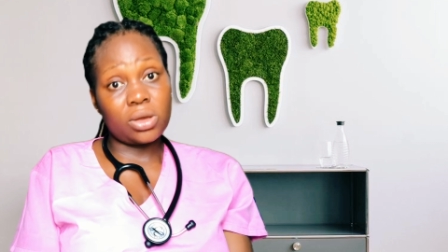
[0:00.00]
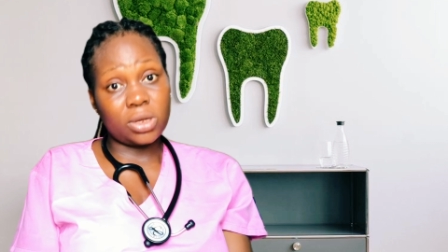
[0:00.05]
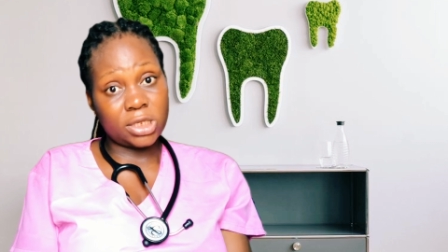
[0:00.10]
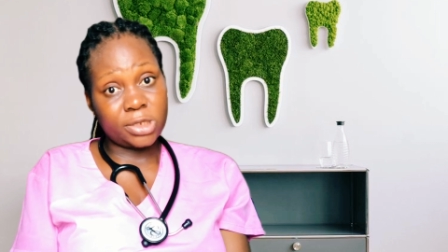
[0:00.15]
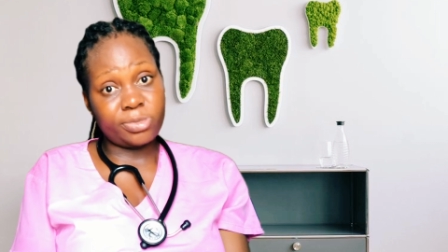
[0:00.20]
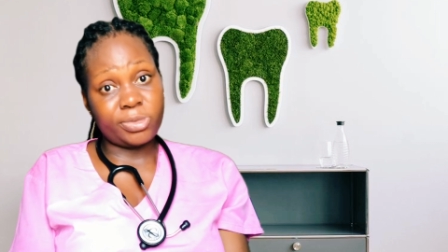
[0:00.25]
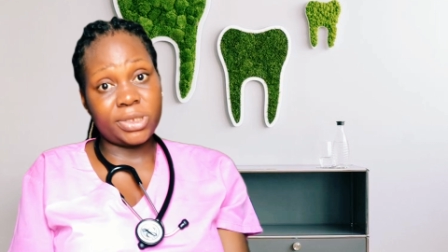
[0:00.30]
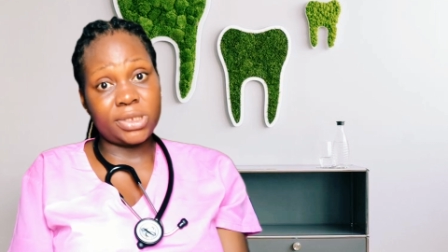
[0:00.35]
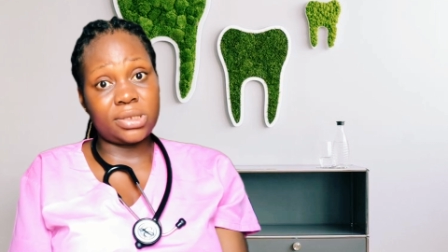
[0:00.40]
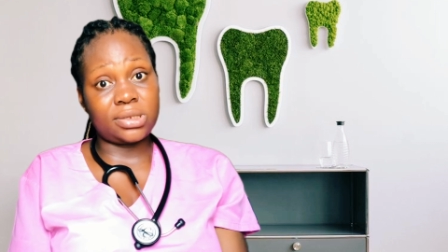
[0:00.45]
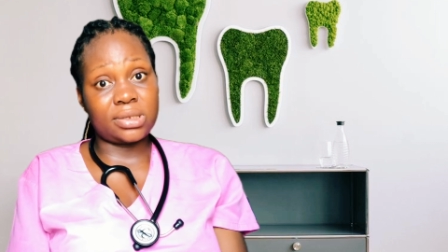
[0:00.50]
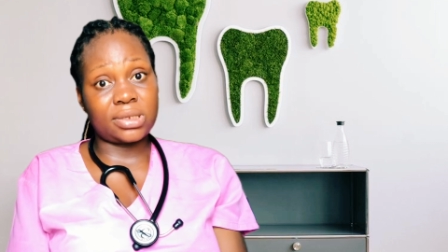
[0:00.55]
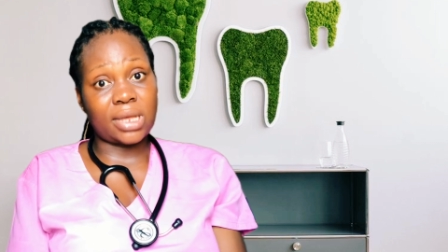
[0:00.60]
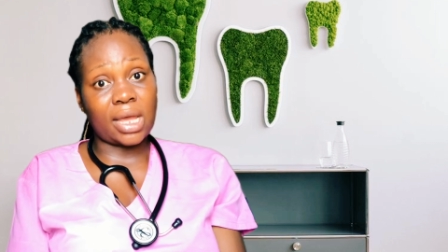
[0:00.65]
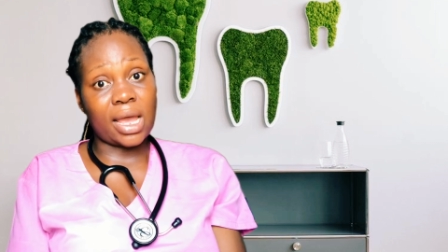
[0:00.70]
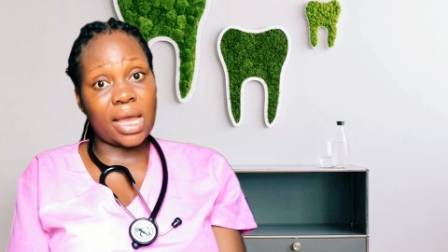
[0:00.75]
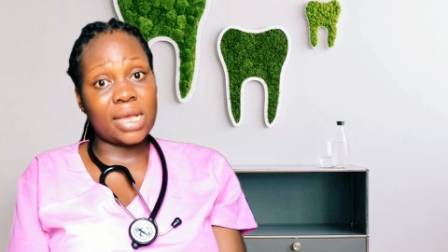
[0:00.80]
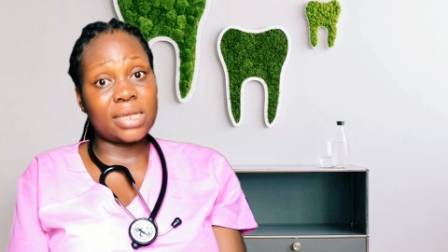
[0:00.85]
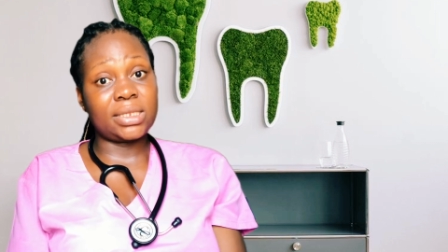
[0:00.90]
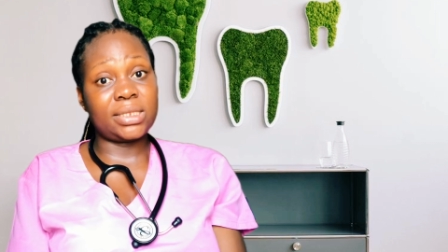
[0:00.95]
hospitals
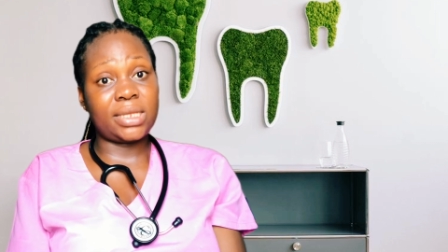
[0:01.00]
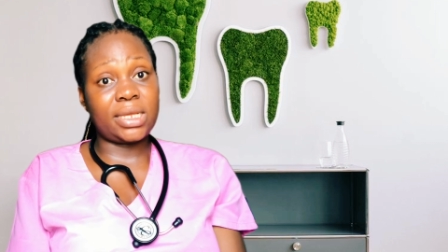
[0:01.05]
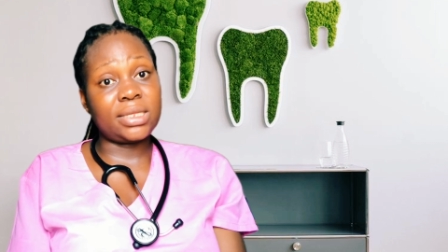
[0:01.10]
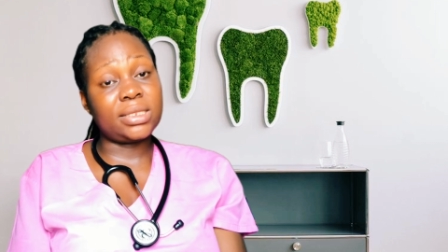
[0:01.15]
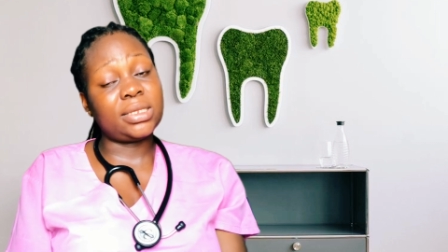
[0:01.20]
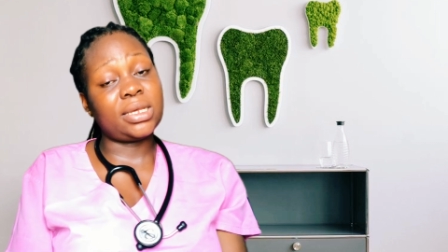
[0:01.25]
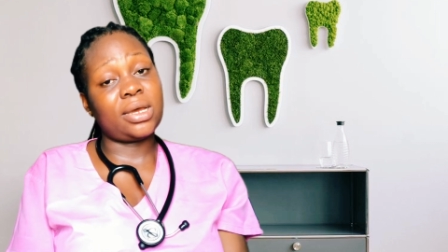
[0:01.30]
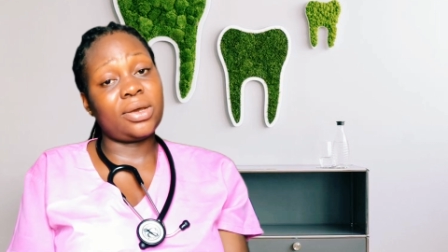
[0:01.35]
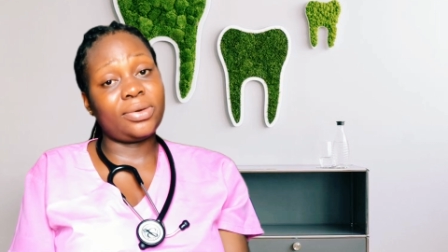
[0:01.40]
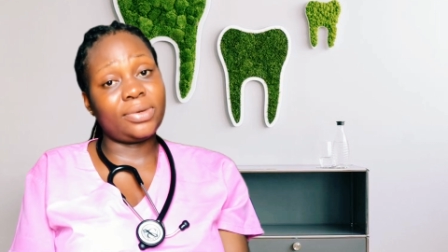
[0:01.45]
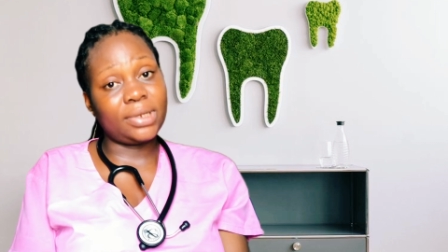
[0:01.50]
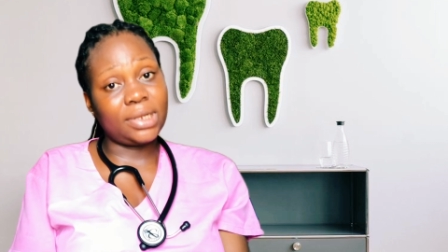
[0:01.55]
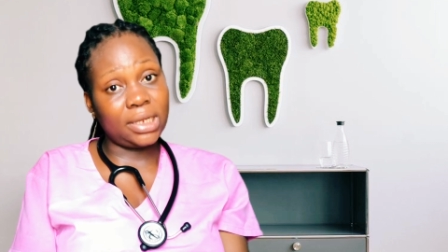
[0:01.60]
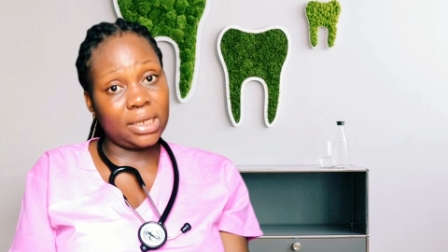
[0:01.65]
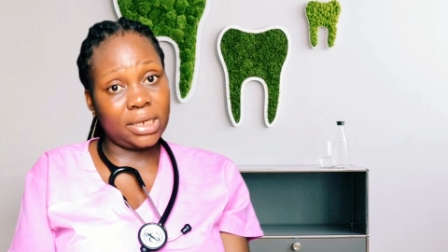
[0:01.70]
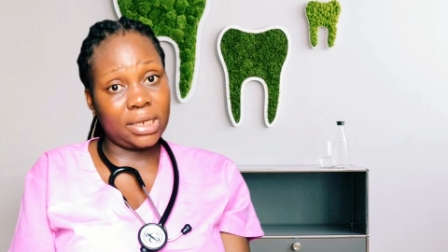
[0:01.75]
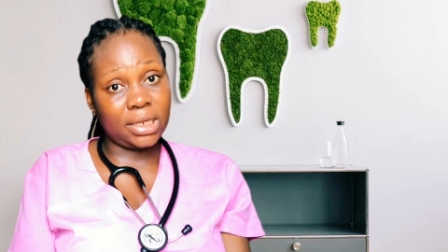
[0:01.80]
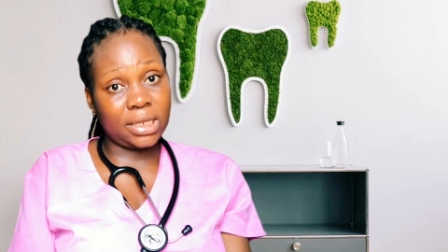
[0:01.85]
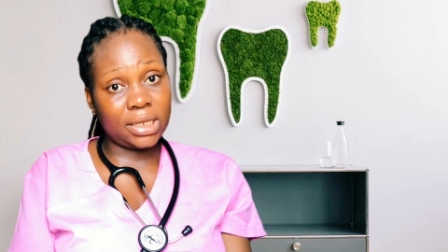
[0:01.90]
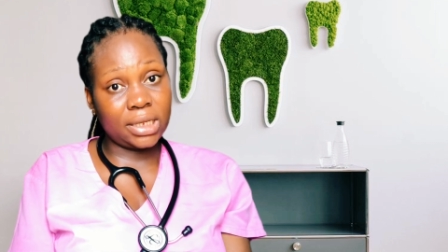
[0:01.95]
that have dental
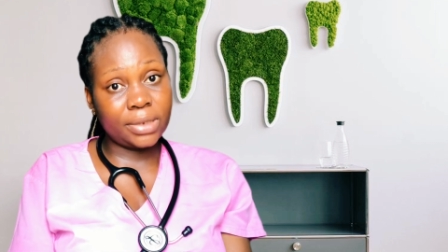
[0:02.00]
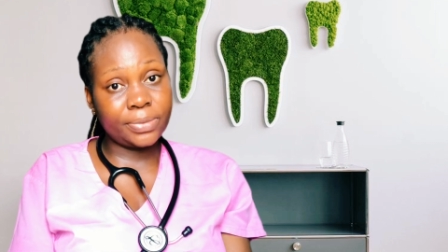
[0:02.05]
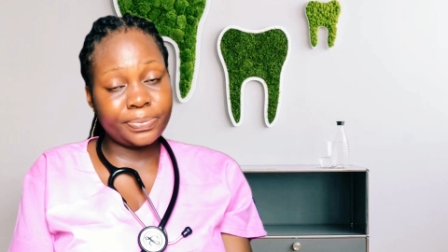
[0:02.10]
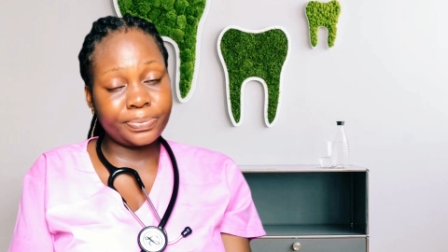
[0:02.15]
clinic.